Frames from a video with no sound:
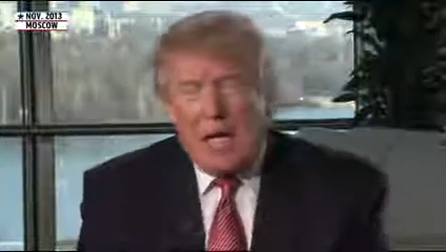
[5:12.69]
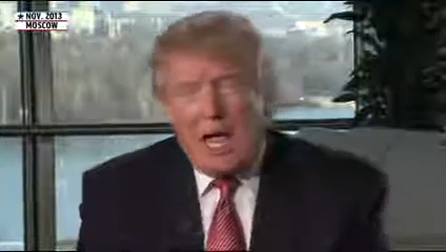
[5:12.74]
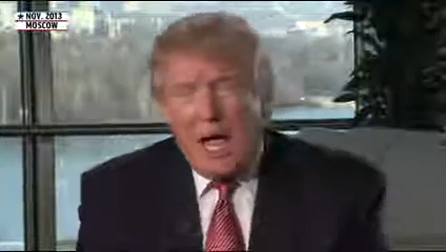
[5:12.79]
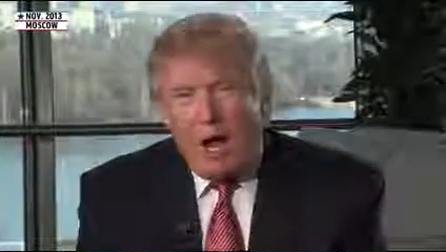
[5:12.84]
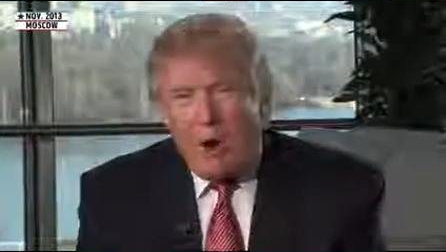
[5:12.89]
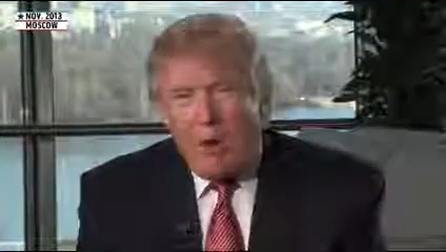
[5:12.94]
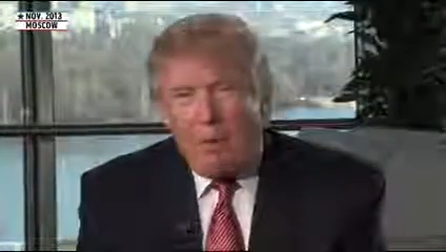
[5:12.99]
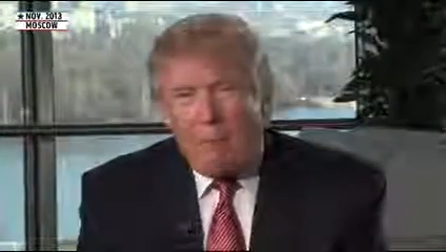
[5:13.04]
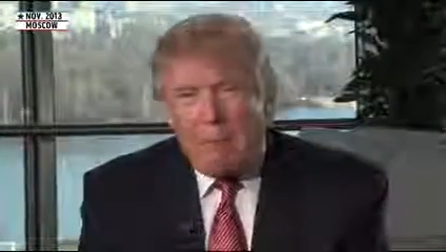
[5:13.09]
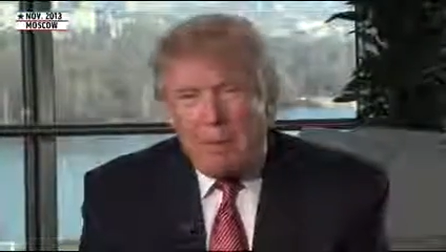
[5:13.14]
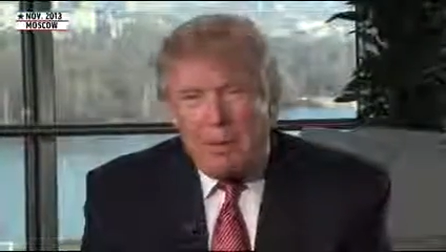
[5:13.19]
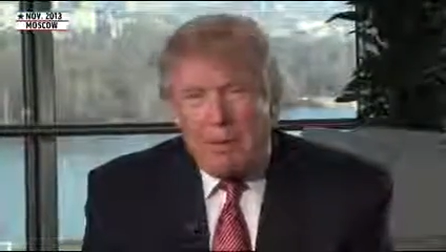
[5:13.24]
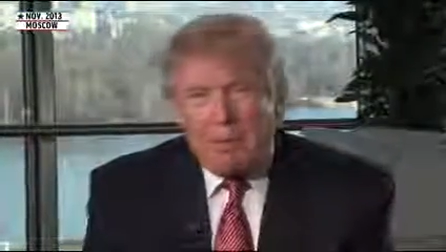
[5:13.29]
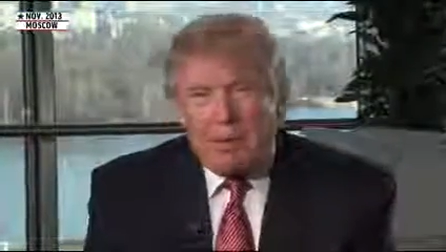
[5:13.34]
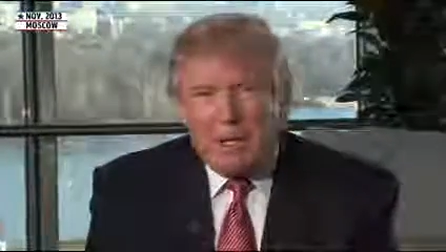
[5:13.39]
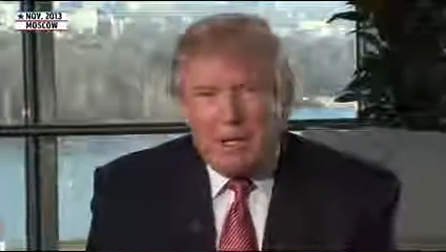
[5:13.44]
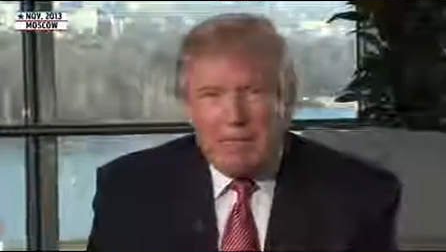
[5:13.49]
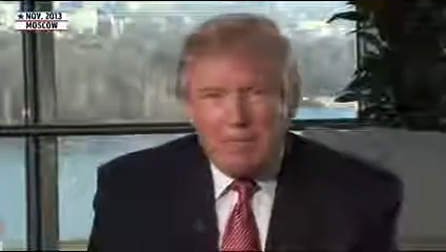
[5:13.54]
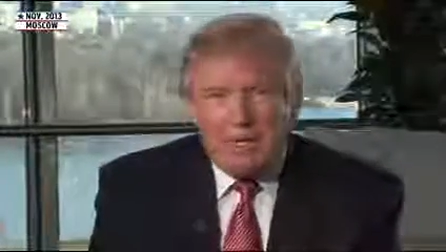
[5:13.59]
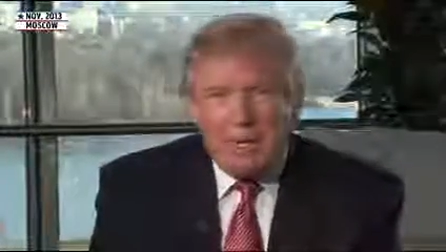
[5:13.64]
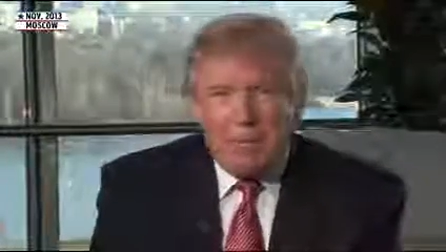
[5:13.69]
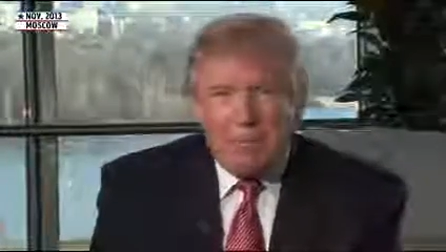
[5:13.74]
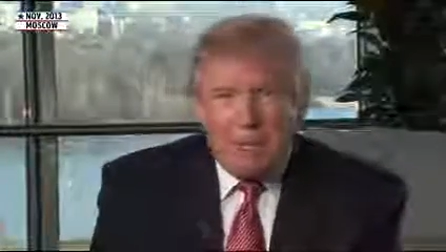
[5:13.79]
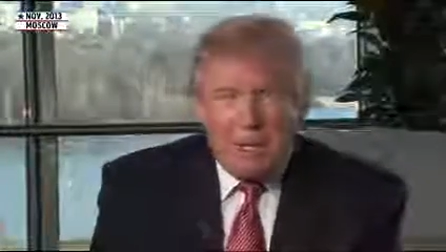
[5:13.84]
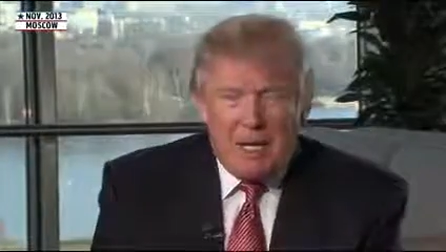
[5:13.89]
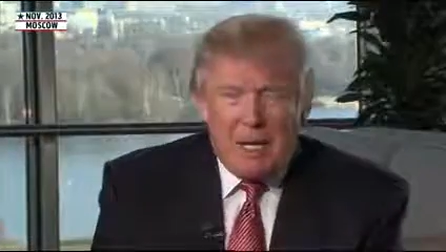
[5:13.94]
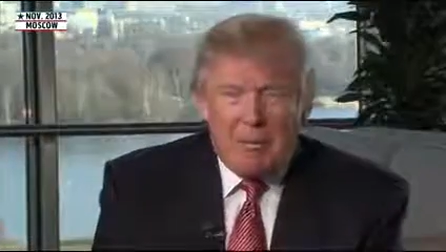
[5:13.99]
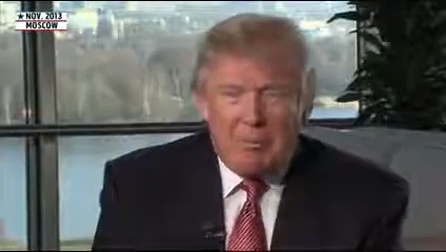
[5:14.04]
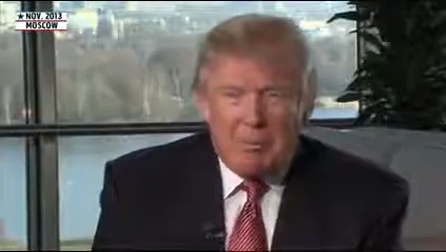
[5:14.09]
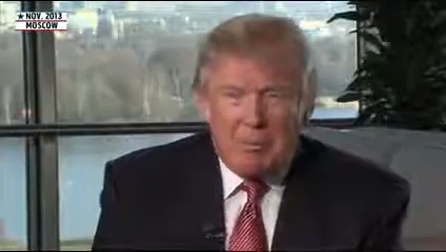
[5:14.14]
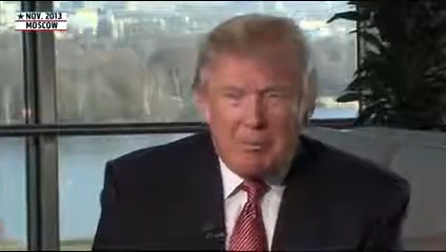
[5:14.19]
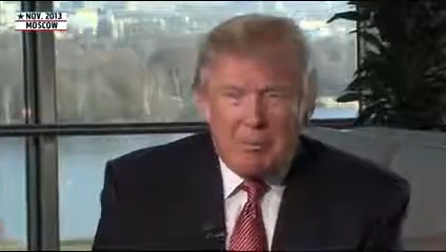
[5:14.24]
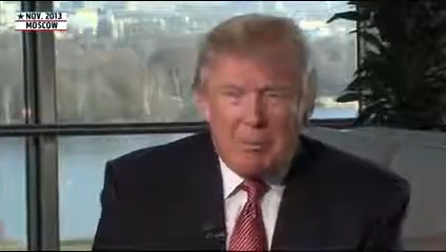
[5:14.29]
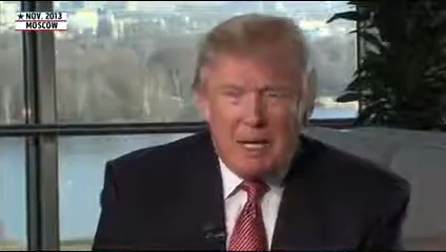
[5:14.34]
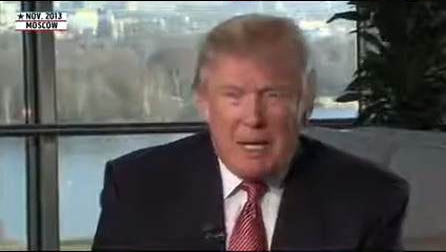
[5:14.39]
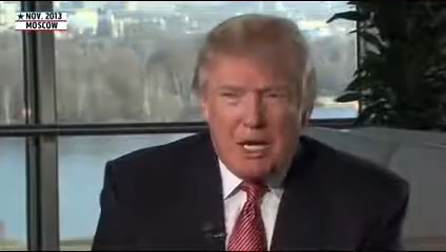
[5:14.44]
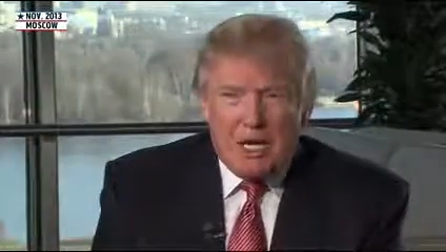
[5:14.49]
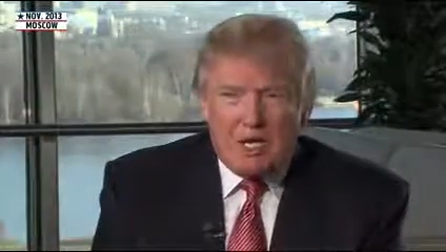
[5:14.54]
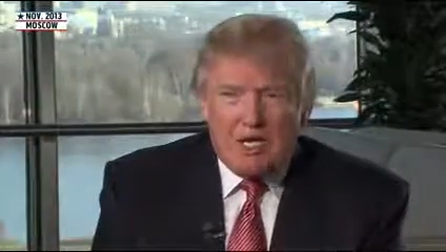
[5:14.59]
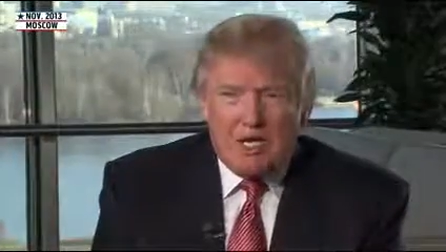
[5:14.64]
our people have not been able to
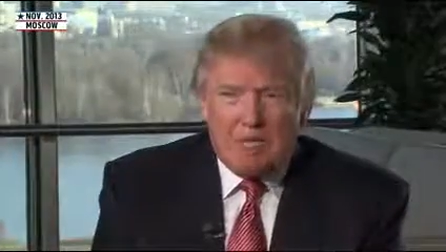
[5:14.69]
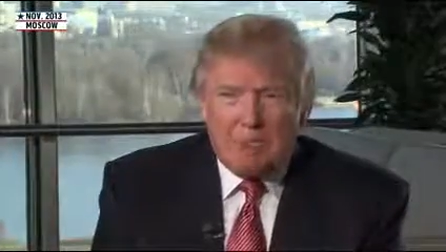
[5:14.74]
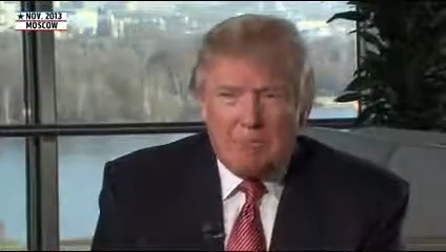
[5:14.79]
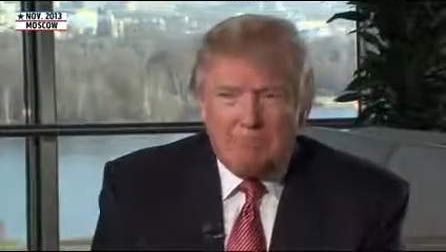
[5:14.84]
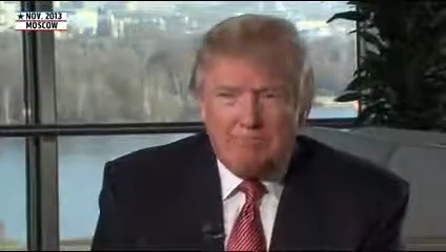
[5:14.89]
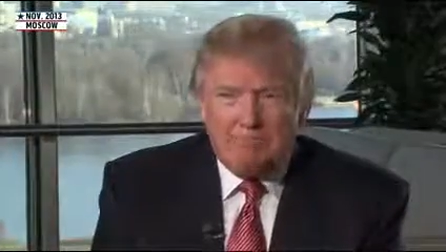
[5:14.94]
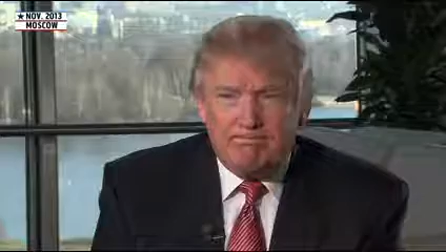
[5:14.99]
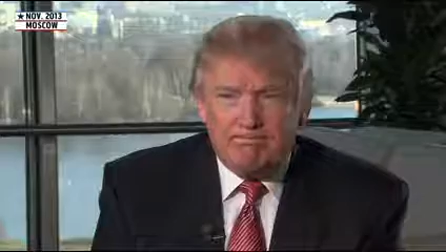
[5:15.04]
match.